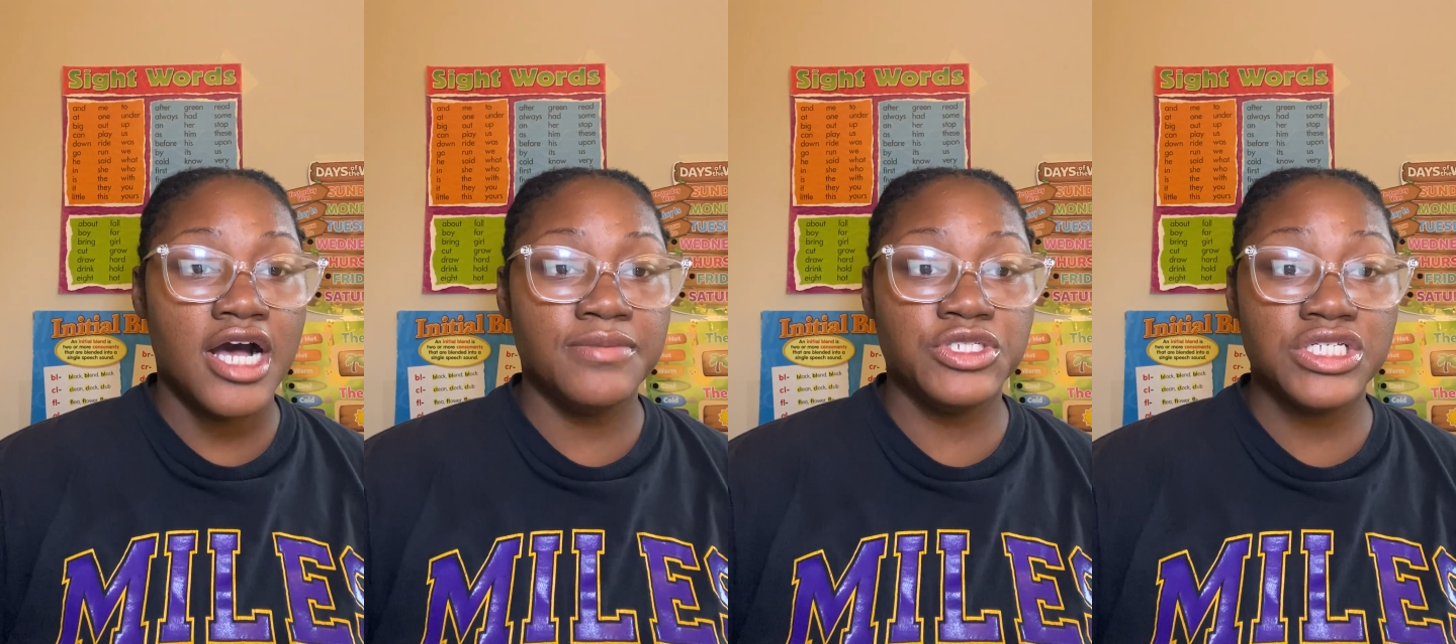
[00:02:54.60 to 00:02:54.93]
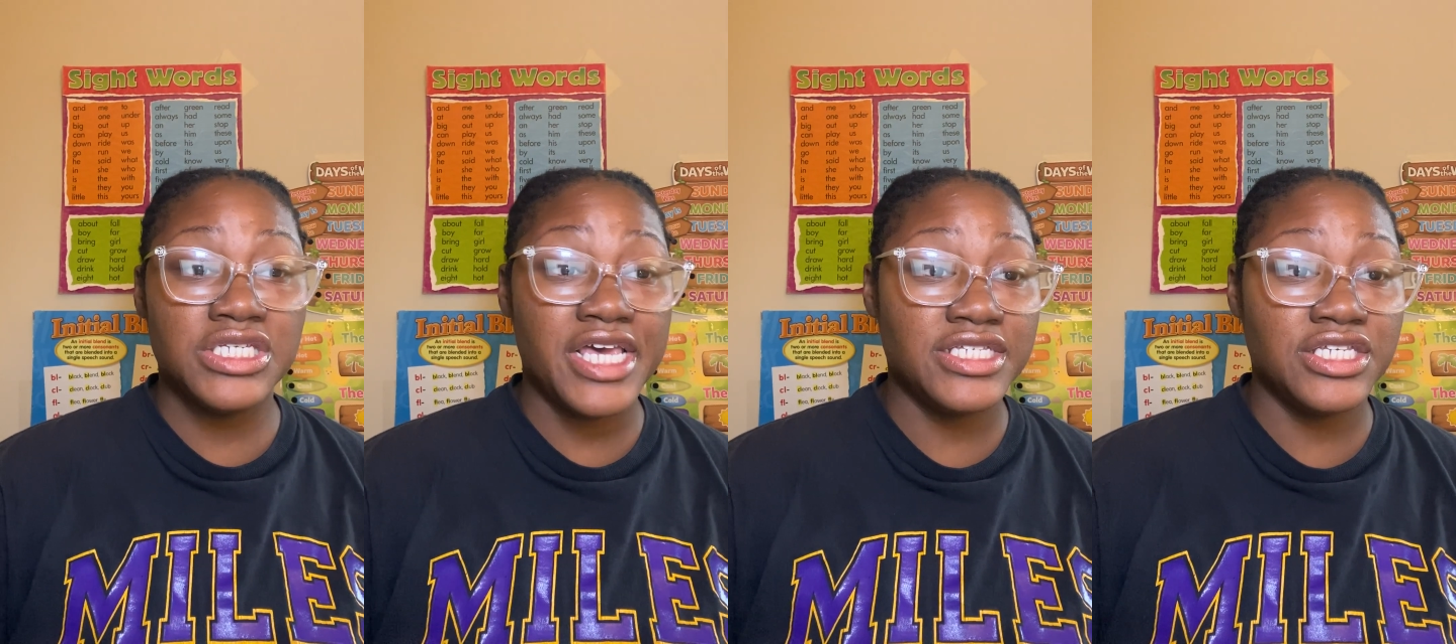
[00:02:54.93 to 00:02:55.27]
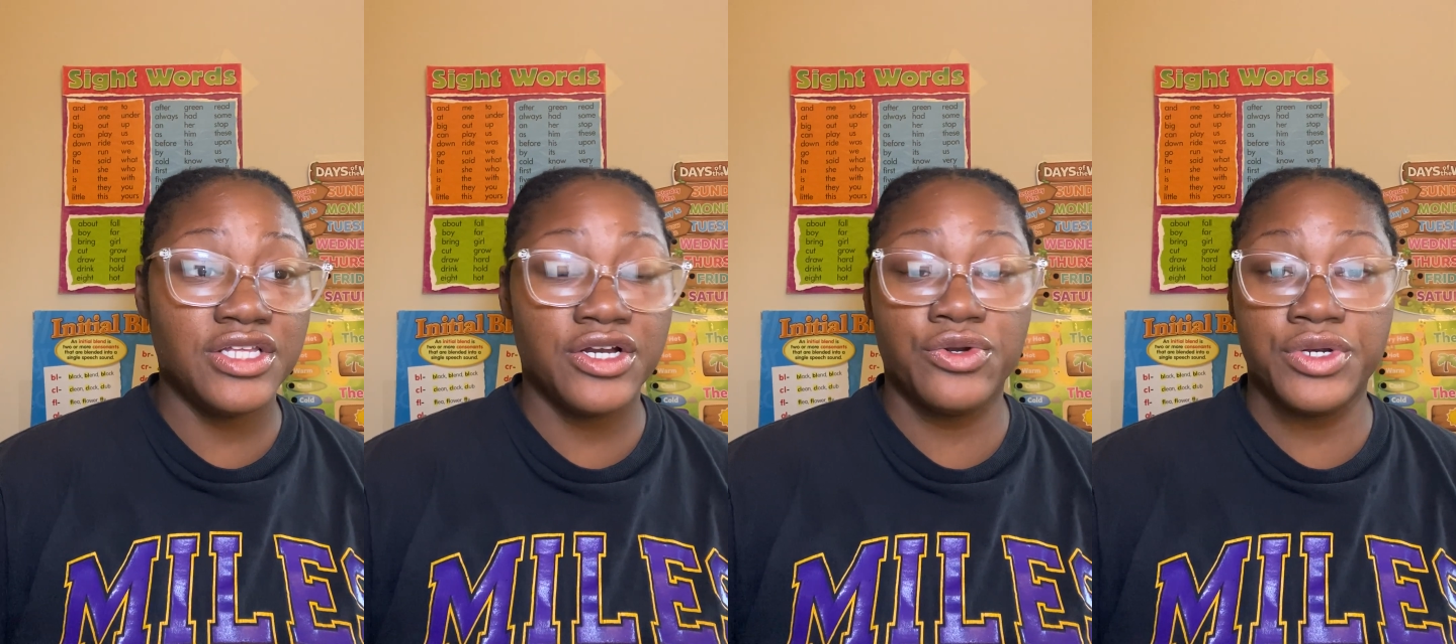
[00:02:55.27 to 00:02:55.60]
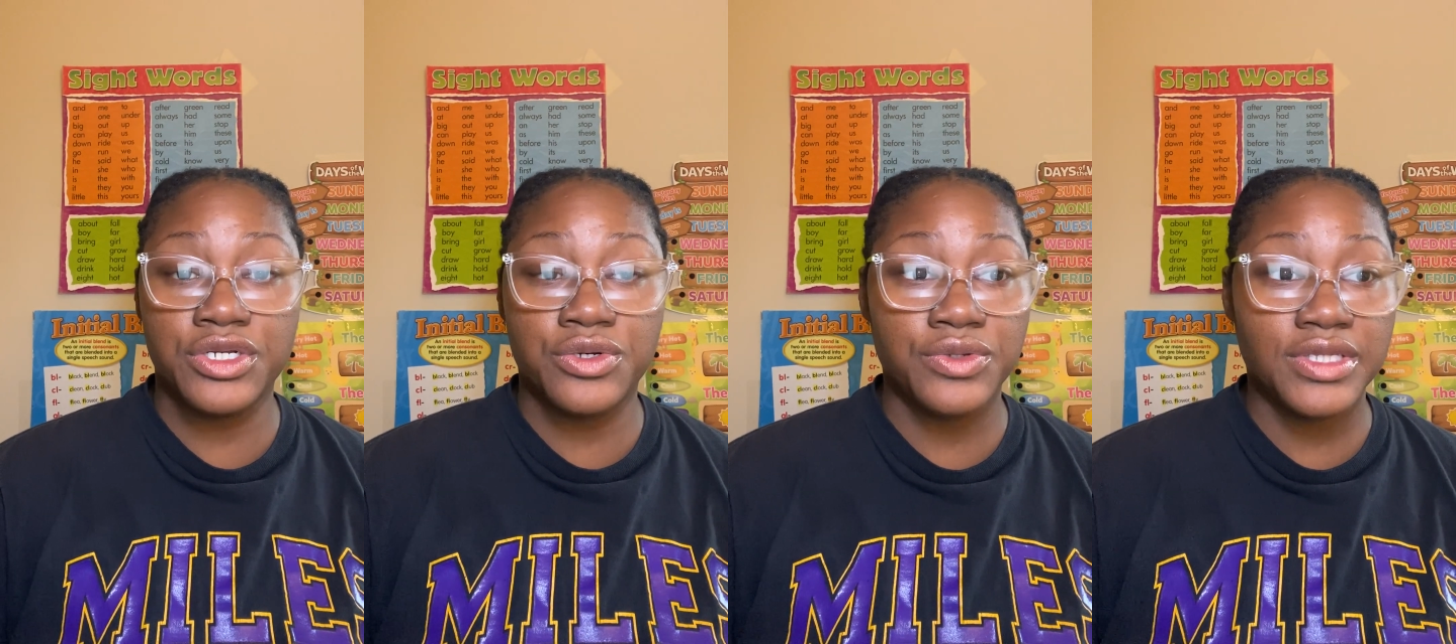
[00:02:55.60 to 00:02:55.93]
She tested their
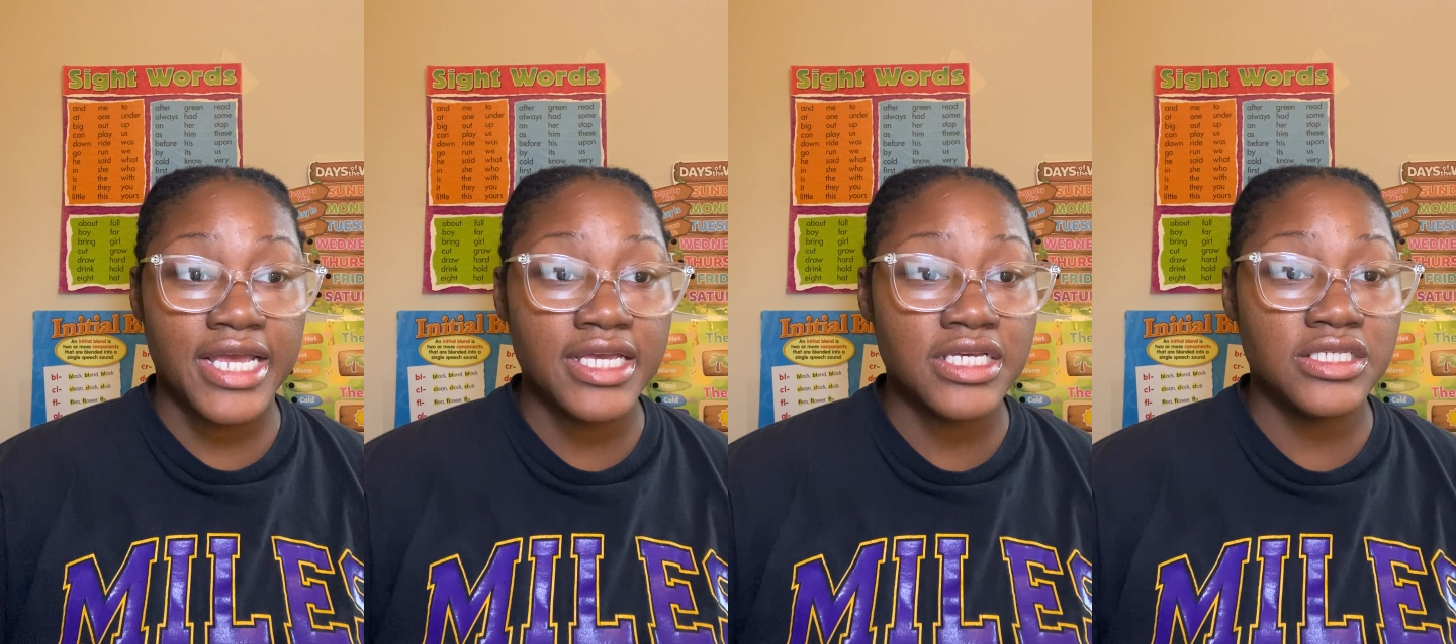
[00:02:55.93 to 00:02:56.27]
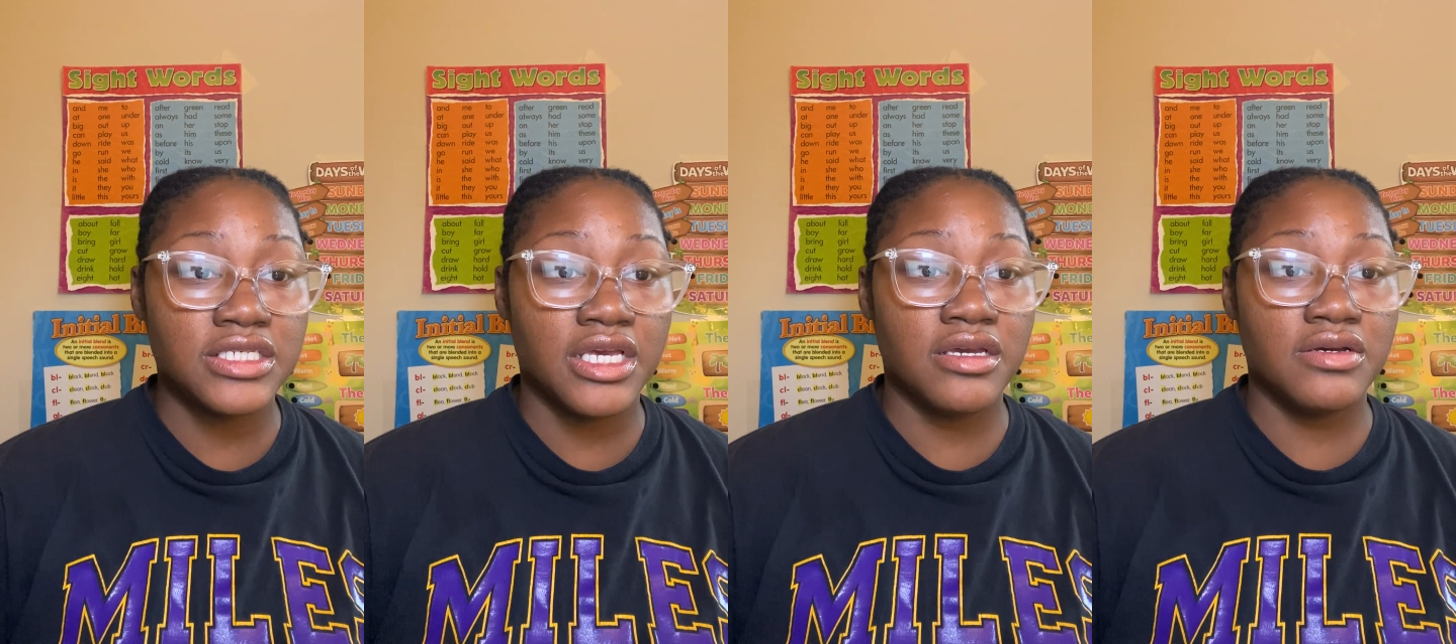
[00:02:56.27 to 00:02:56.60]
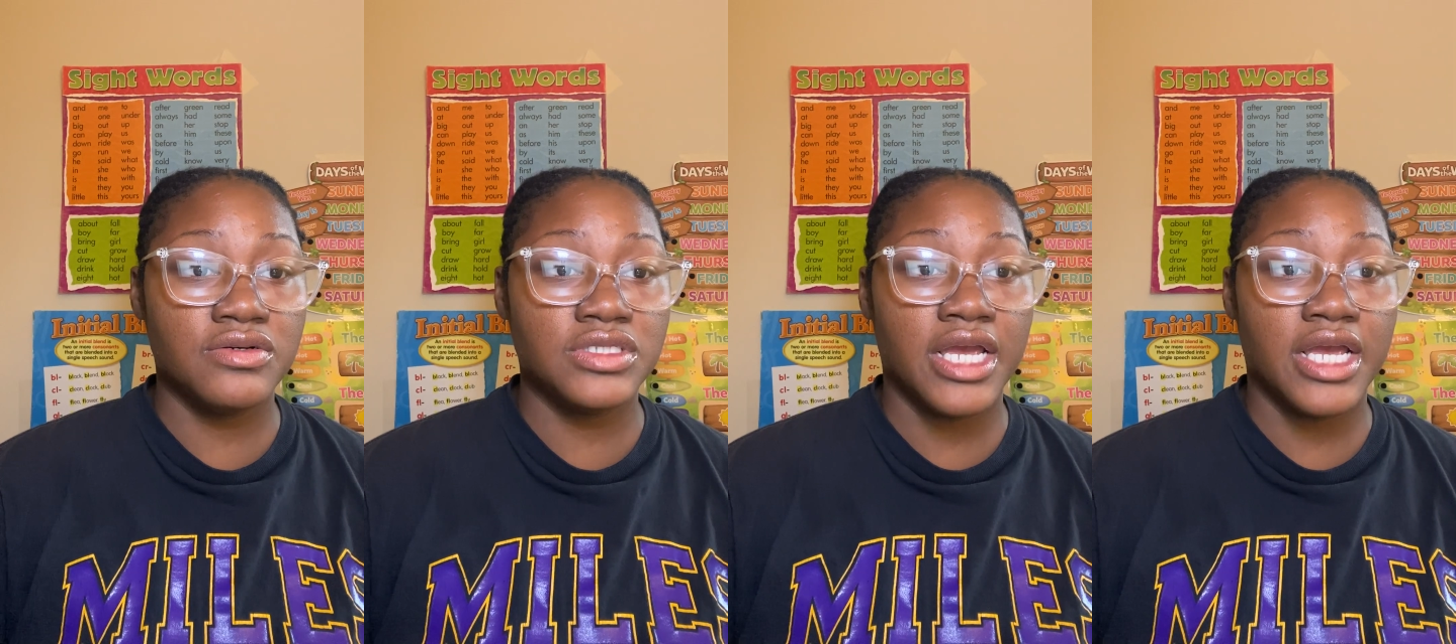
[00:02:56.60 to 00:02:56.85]
critical thinking skills